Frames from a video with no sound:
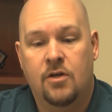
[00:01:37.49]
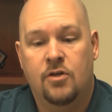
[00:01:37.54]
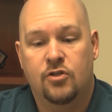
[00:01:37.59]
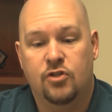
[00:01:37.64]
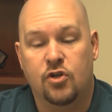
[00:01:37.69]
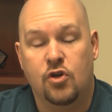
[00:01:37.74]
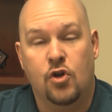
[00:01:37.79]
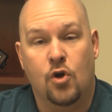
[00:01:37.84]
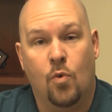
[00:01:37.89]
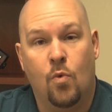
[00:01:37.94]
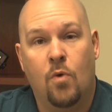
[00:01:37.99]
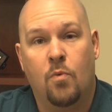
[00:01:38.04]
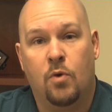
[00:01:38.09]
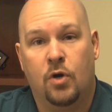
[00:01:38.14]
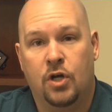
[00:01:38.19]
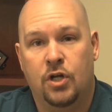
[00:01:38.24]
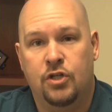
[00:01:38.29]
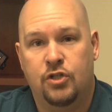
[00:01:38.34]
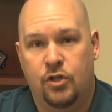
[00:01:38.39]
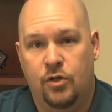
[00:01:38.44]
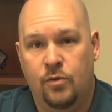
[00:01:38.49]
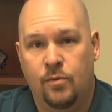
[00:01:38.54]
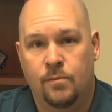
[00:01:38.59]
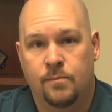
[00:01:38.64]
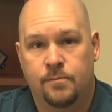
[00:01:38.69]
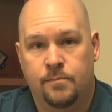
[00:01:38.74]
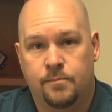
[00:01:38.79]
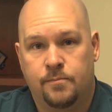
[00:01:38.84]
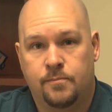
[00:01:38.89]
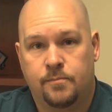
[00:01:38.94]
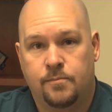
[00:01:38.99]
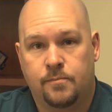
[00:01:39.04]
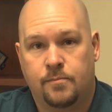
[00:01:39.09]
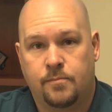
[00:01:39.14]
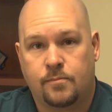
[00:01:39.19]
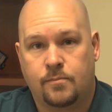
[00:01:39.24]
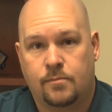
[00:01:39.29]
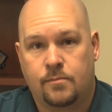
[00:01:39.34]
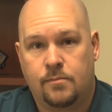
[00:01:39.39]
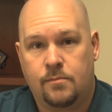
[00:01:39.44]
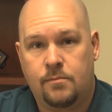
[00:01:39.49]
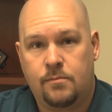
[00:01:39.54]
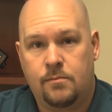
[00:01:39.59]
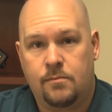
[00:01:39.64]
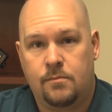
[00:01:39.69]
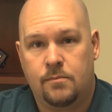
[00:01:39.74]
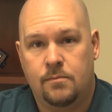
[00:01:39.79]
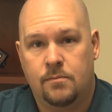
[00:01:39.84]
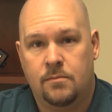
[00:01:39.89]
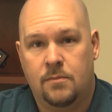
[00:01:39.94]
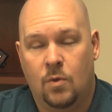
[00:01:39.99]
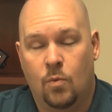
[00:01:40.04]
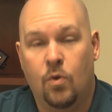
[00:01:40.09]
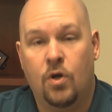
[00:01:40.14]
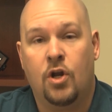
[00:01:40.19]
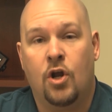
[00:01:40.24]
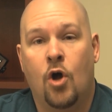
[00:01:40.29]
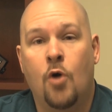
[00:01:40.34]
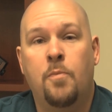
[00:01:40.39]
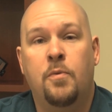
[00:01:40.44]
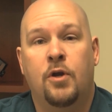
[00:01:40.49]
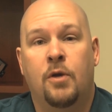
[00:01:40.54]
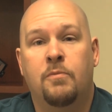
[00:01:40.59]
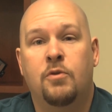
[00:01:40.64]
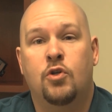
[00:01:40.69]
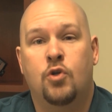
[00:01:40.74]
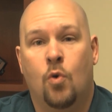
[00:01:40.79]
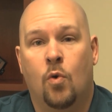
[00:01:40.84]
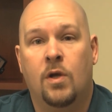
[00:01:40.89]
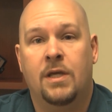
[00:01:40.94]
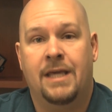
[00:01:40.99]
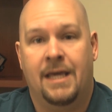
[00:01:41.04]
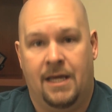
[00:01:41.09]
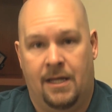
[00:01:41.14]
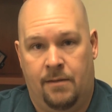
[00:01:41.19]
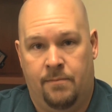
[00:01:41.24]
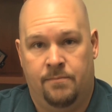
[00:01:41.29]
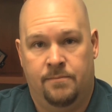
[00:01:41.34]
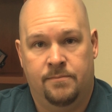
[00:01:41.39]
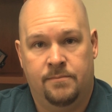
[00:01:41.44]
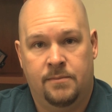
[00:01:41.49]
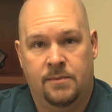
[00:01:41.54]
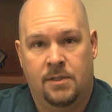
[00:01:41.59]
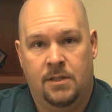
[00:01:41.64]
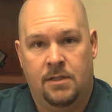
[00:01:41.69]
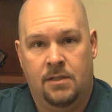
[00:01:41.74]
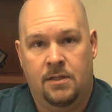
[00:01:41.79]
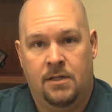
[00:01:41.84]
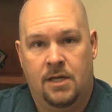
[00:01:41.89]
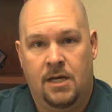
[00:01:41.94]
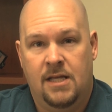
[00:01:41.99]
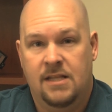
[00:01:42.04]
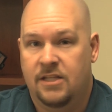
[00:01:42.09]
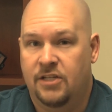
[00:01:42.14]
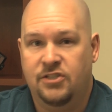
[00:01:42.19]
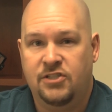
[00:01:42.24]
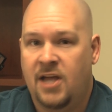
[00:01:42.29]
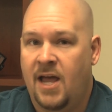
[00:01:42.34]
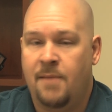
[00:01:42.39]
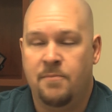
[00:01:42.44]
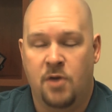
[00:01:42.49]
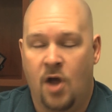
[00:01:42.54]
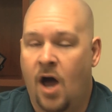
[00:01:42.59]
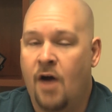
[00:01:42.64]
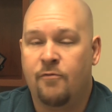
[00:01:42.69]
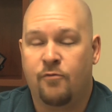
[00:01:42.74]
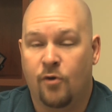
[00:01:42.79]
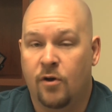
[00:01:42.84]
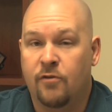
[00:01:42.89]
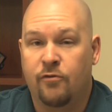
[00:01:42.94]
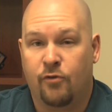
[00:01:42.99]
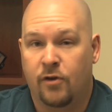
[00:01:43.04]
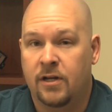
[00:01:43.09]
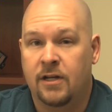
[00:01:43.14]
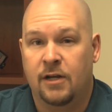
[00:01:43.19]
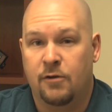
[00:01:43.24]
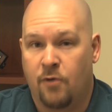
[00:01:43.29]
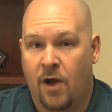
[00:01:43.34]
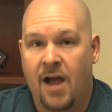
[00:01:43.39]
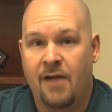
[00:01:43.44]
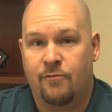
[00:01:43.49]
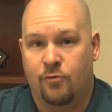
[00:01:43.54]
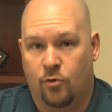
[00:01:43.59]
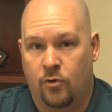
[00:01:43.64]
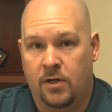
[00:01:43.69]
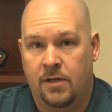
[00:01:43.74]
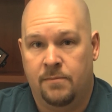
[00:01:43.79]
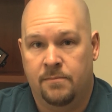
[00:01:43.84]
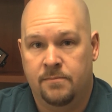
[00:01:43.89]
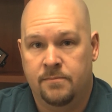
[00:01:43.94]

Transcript: So you know what we're gonna do? We're gonna open up the door again. This time, not for a friendly rivalry.